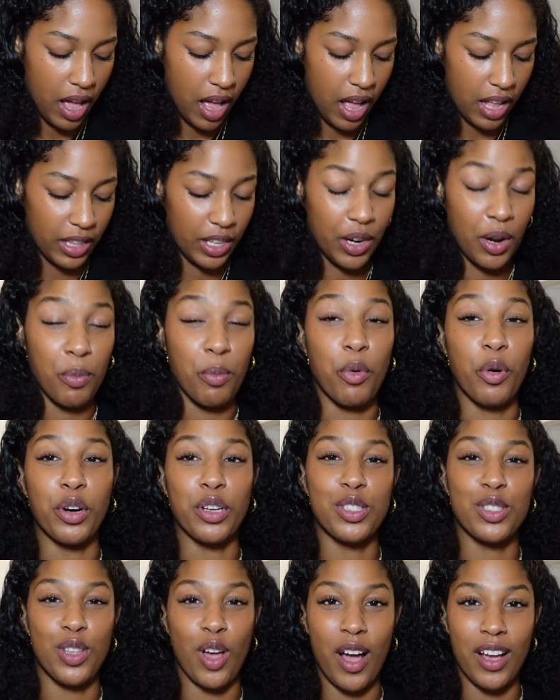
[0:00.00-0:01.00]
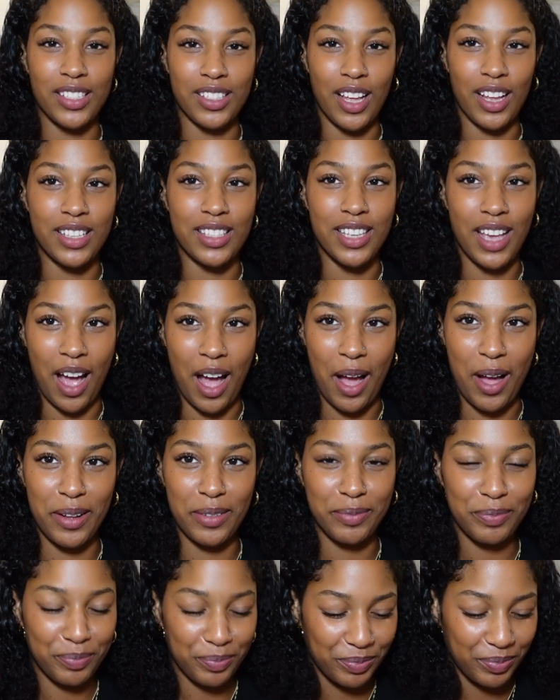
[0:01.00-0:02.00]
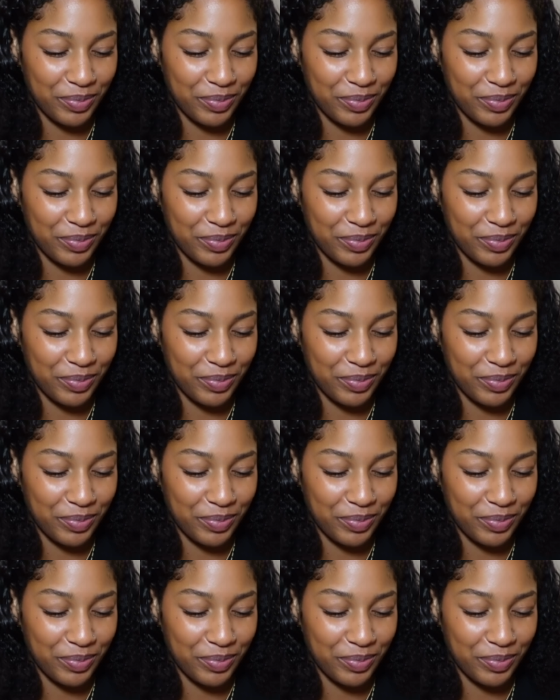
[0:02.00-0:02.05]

a little more sauce on top.